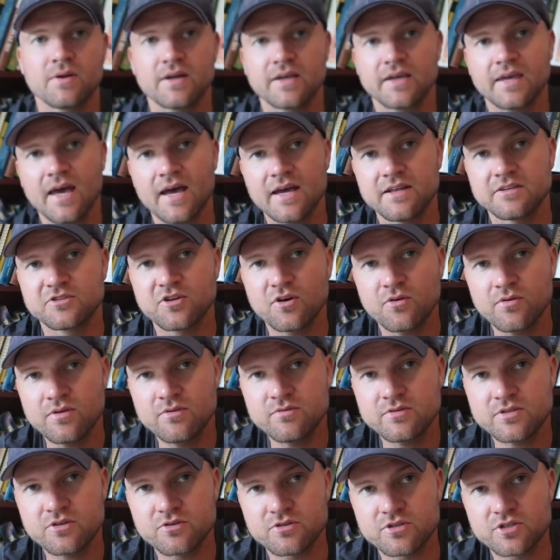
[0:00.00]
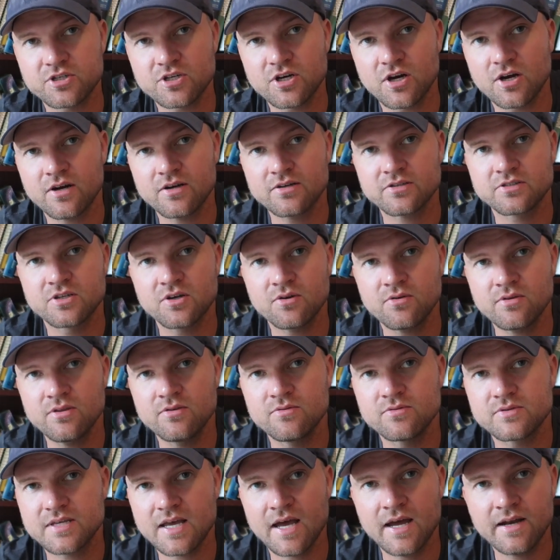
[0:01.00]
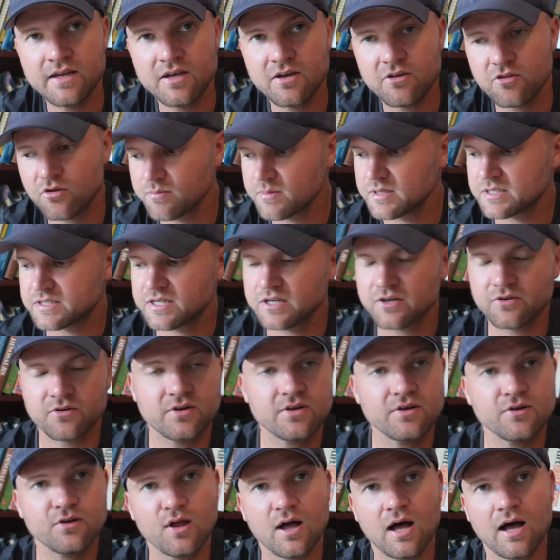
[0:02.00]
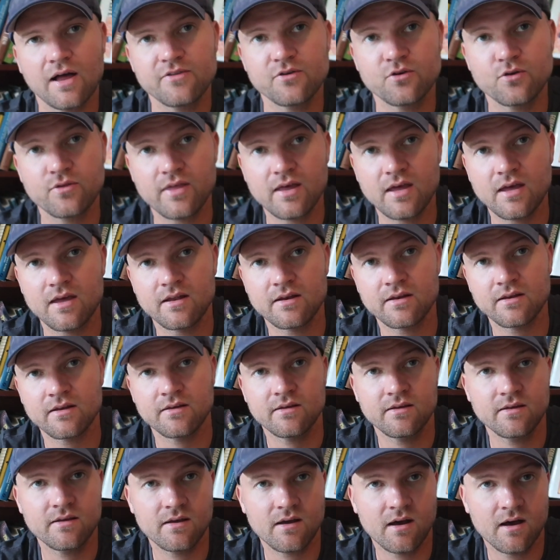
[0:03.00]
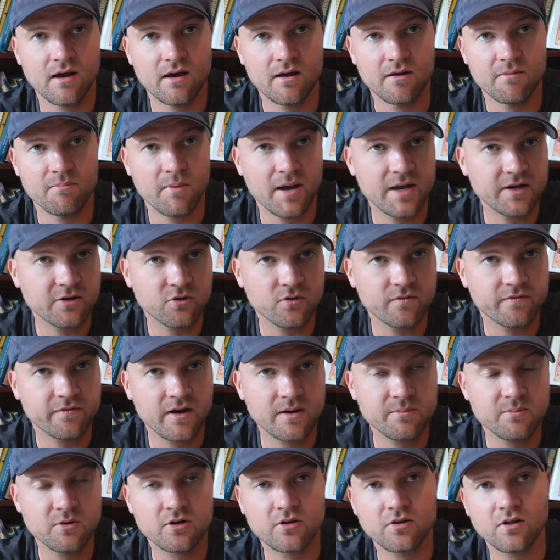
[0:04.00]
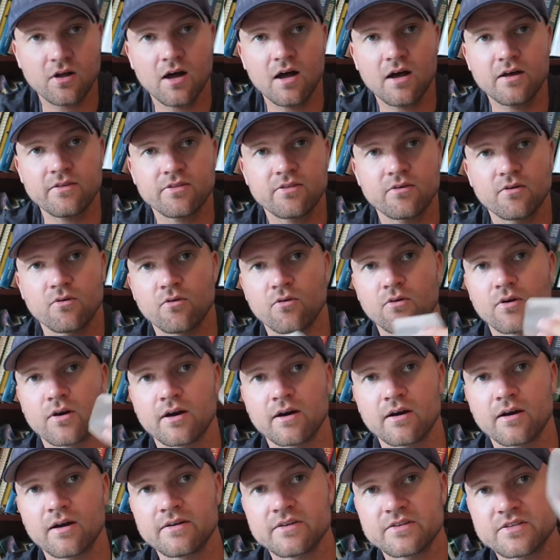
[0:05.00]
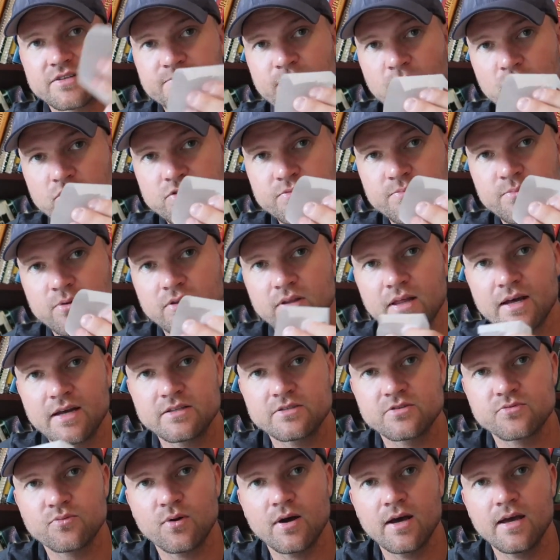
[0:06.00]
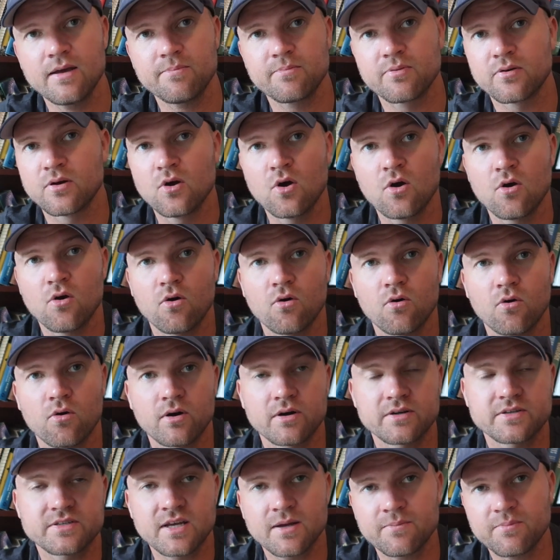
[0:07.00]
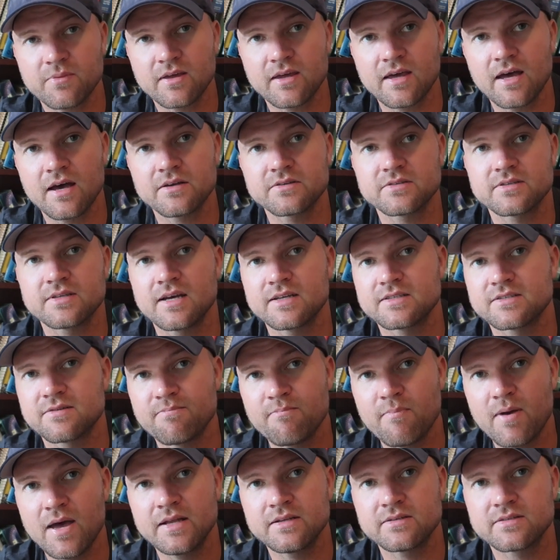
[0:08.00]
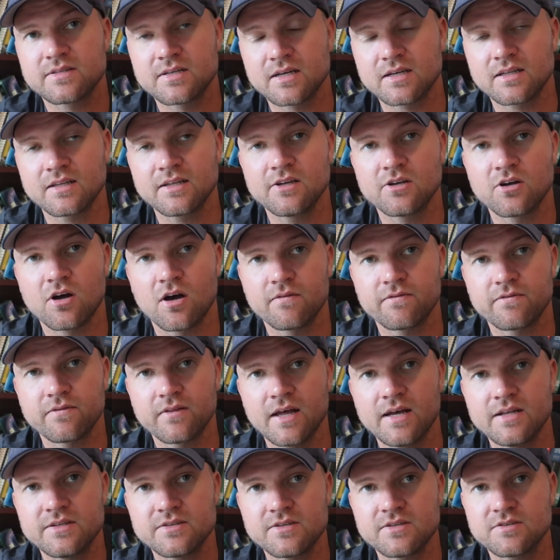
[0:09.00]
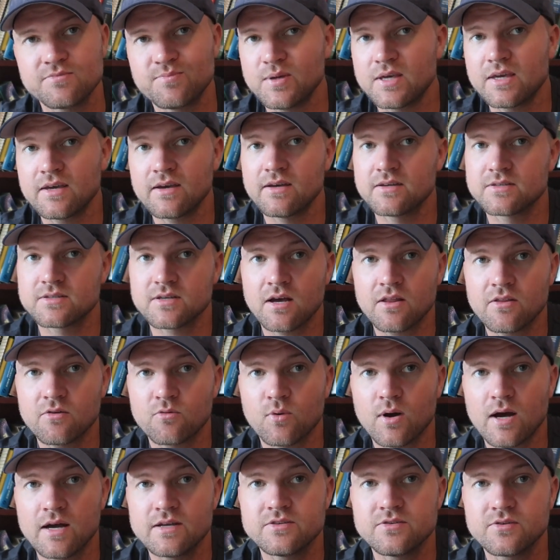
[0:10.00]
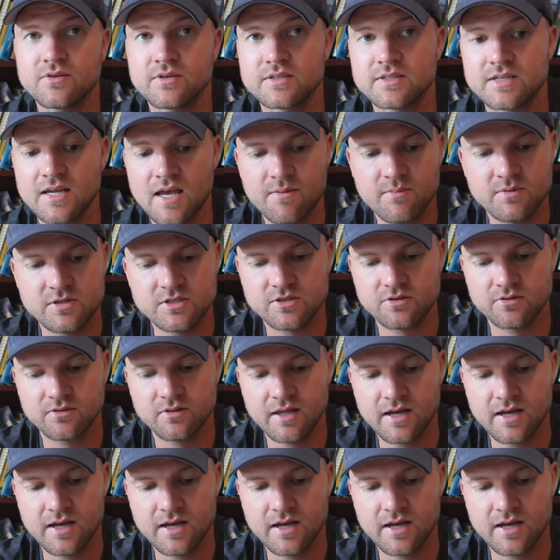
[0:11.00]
But again, don't use your shirt, don't use any other material other than a microfiber cloth or a disposable lens wipe or something else that's meant to clean off lenses, because otherwise you can damage your